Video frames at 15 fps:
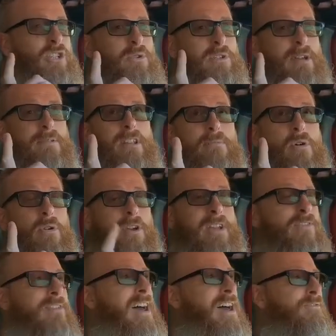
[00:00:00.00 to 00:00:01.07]
something about
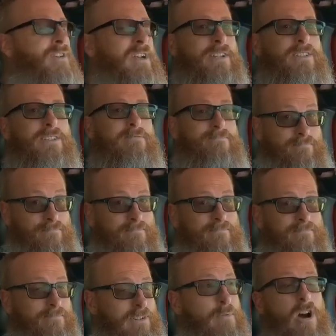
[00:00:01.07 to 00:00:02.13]
getting that fixed.
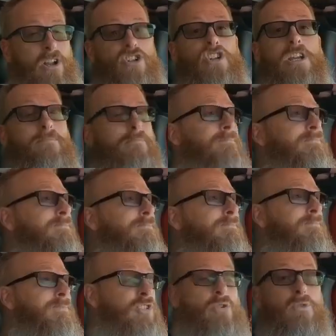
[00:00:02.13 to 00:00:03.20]
Come on, Jeep.
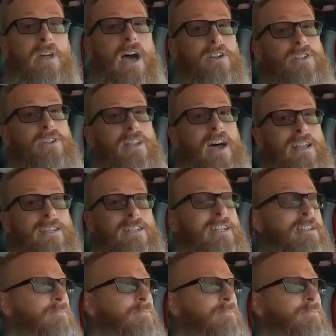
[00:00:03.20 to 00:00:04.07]
It's two thousand nineteen.